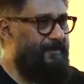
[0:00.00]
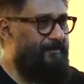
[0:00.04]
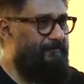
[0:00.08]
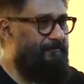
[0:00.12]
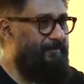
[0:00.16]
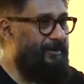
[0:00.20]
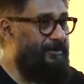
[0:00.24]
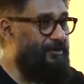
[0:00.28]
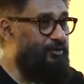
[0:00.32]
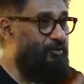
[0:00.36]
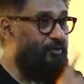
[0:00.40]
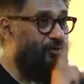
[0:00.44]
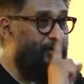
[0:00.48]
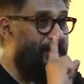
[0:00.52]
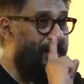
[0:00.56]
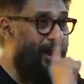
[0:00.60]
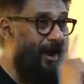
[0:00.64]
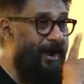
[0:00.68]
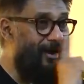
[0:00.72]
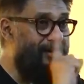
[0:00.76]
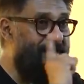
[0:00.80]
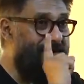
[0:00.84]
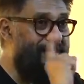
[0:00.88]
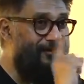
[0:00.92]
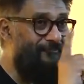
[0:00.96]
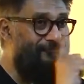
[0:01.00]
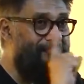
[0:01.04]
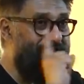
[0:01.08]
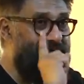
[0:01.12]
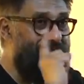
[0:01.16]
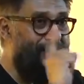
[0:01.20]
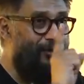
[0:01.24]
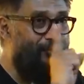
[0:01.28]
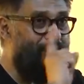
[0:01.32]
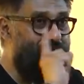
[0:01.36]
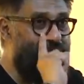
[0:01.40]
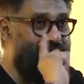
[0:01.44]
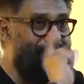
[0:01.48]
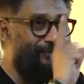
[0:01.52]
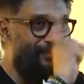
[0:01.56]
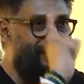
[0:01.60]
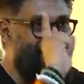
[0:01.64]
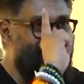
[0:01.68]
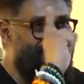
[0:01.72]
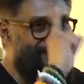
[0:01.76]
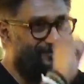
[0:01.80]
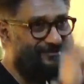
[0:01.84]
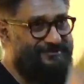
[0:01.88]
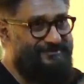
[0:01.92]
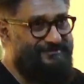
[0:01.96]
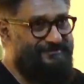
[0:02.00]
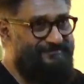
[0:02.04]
But you can't live without trust.